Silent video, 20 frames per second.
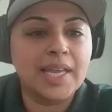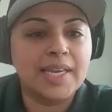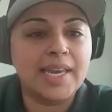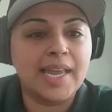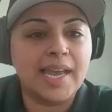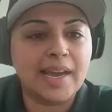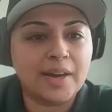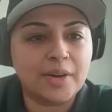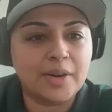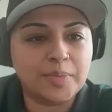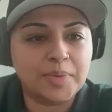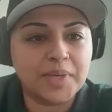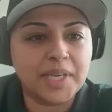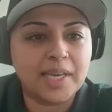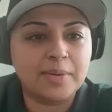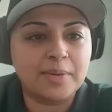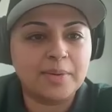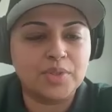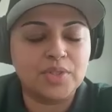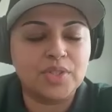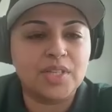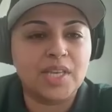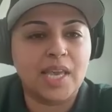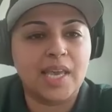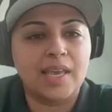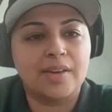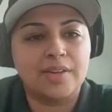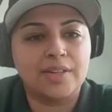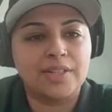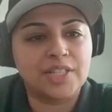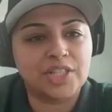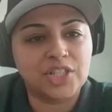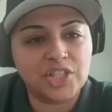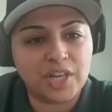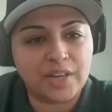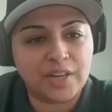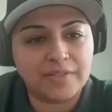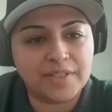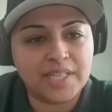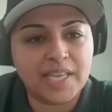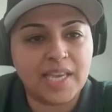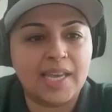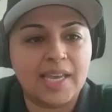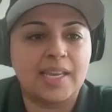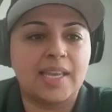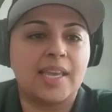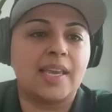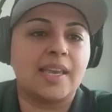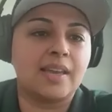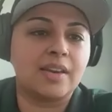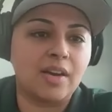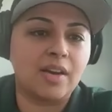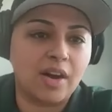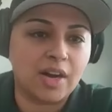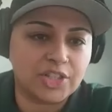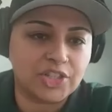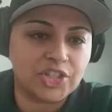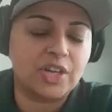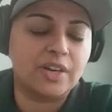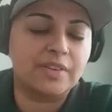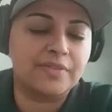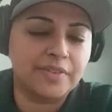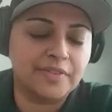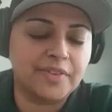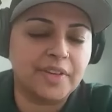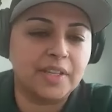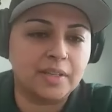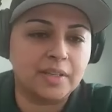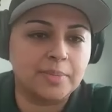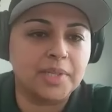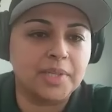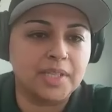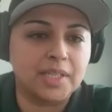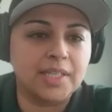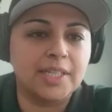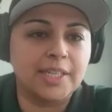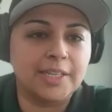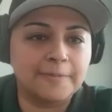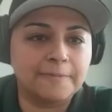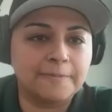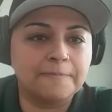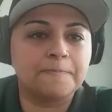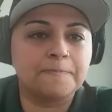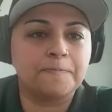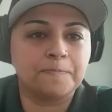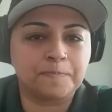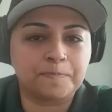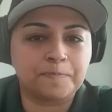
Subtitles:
now be able to cater to shelf scanning and on shelf availability.